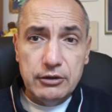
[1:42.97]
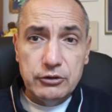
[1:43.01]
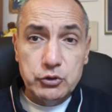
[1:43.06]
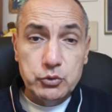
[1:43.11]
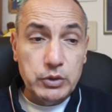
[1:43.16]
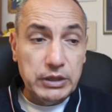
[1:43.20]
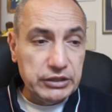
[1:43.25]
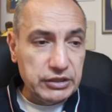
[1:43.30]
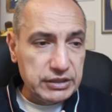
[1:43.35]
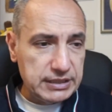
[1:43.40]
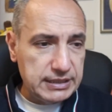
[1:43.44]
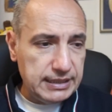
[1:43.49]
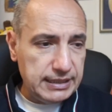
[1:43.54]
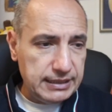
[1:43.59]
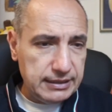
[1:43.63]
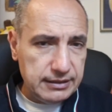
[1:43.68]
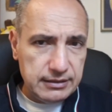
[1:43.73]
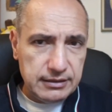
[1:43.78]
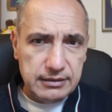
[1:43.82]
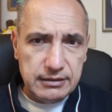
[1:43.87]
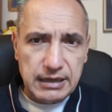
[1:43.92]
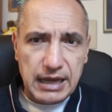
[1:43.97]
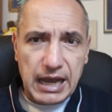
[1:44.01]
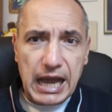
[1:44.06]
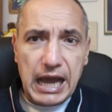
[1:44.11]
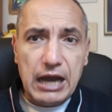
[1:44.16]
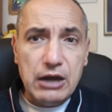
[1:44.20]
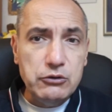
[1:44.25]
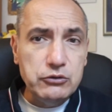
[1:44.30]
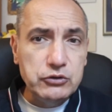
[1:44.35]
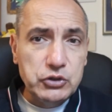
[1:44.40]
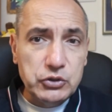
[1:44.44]
to understand
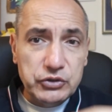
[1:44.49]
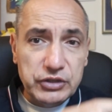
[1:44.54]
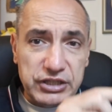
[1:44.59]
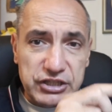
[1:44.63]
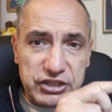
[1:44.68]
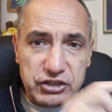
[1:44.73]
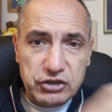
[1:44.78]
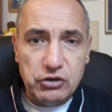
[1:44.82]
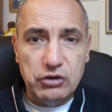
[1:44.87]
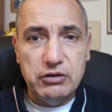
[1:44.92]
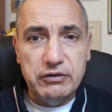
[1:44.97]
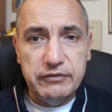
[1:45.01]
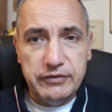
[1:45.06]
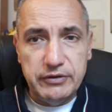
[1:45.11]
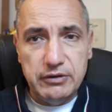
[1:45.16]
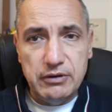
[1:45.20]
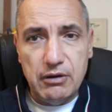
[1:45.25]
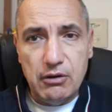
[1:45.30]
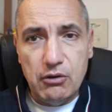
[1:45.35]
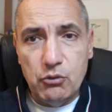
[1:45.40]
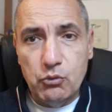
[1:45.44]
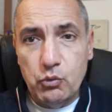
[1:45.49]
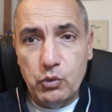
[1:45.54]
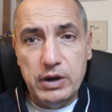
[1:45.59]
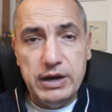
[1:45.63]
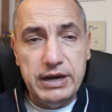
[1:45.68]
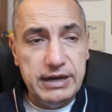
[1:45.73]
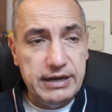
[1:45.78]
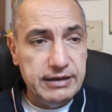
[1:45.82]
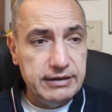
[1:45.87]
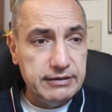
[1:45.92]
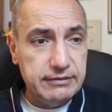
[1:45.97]
how to discover
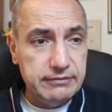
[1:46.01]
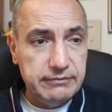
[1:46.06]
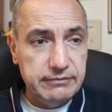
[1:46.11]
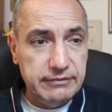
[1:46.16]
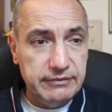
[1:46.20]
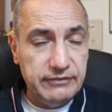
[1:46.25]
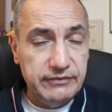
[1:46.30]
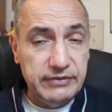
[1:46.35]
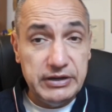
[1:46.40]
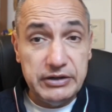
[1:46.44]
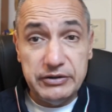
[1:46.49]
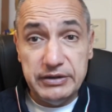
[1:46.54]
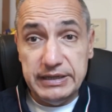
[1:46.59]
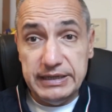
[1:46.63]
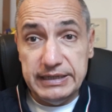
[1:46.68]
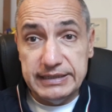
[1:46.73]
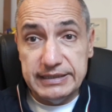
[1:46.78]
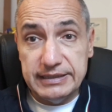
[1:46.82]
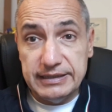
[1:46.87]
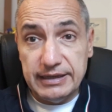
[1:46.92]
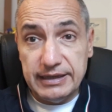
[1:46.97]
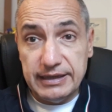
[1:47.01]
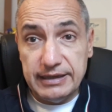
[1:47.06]
where there is,